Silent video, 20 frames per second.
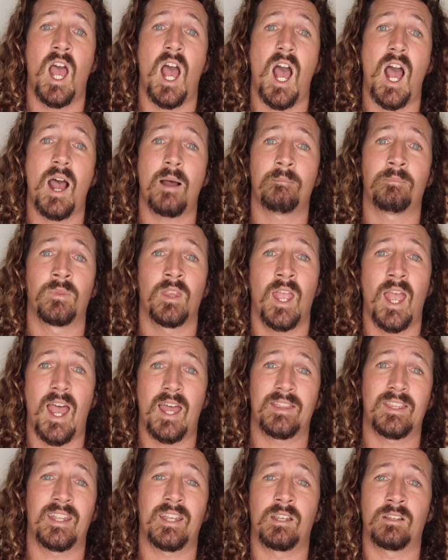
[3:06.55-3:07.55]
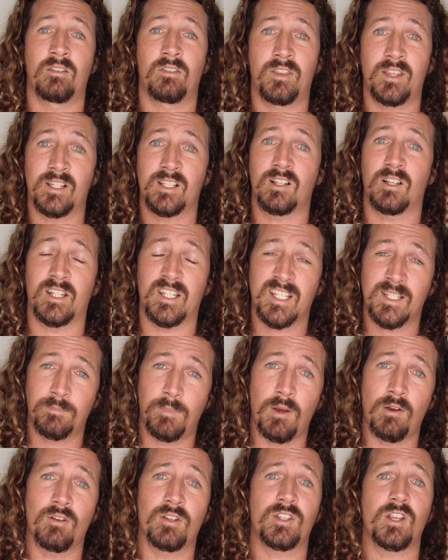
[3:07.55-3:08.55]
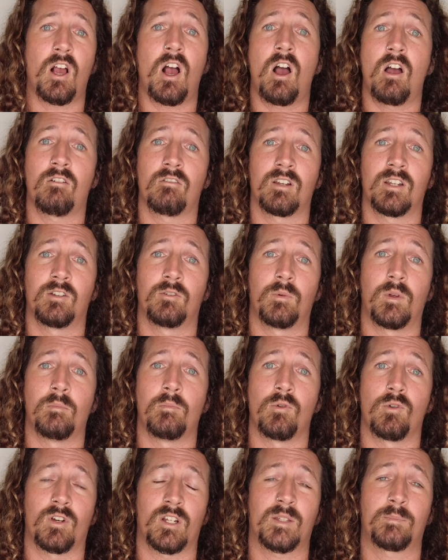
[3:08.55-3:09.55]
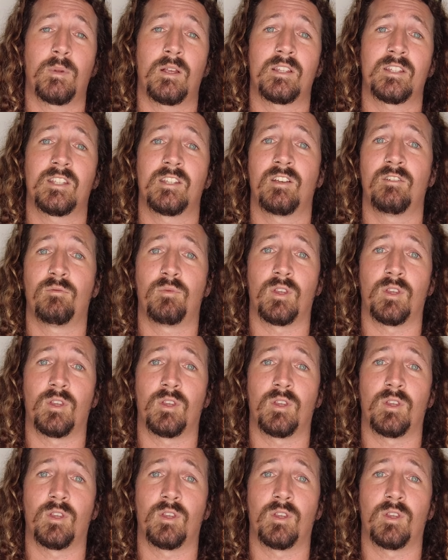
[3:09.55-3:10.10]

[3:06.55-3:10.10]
And then things like spirits are a little bit more expensive,